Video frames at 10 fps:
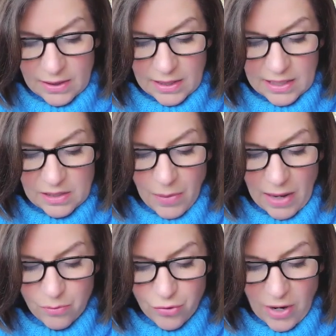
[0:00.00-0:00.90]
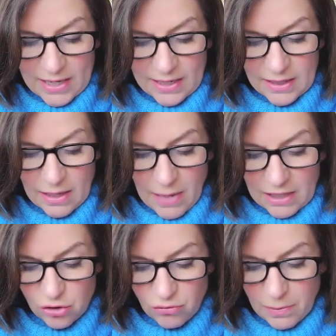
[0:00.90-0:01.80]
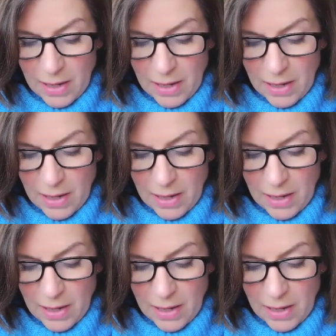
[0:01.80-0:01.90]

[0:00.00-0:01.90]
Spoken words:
It's about breaking the imaginary